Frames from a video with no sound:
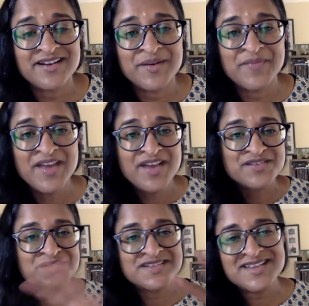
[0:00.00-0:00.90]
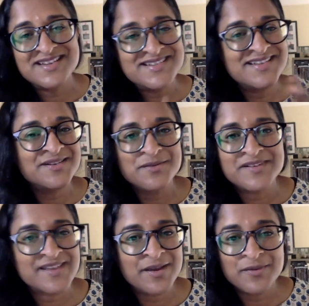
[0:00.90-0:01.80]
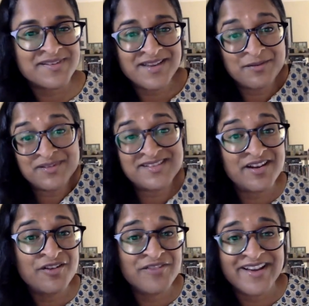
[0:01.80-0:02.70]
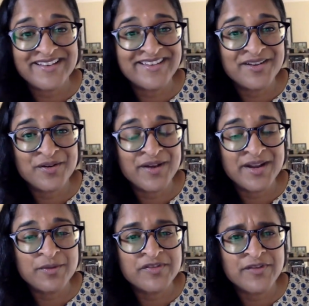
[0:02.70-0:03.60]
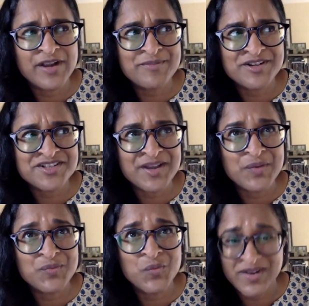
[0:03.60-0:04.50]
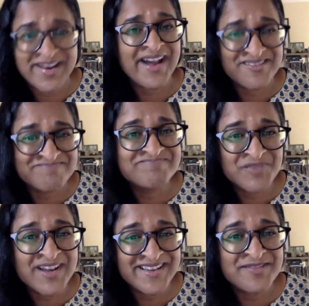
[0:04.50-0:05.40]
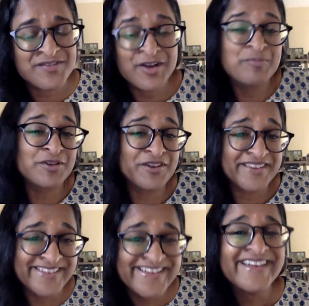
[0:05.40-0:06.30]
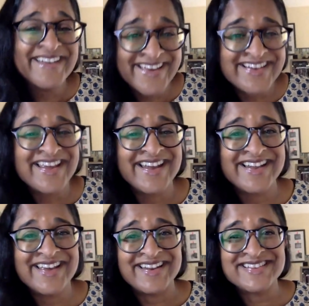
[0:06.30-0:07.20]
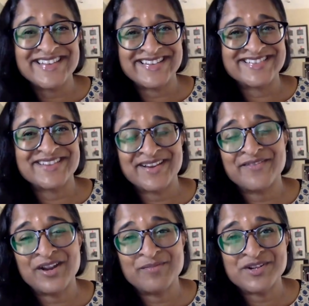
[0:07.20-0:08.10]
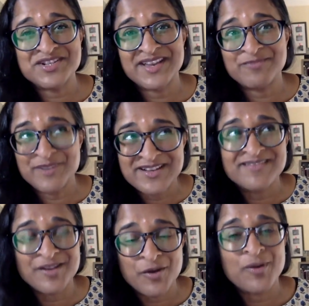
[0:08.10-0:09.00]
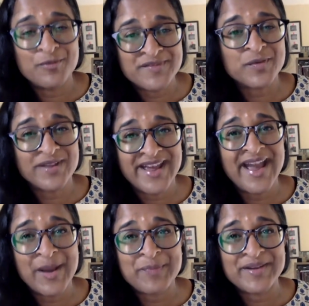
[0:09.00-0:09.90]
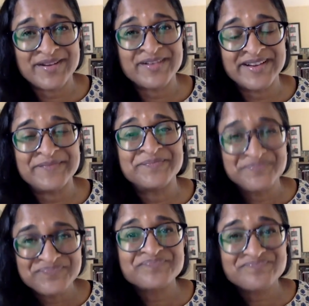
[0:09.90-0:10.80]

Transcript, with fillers: Um, so this idea was it was it was terrifying, you know, and it was very much like, what now? Right? It was very blurry in, in, in a sense, like very much like we didn't know what was going to happen, right?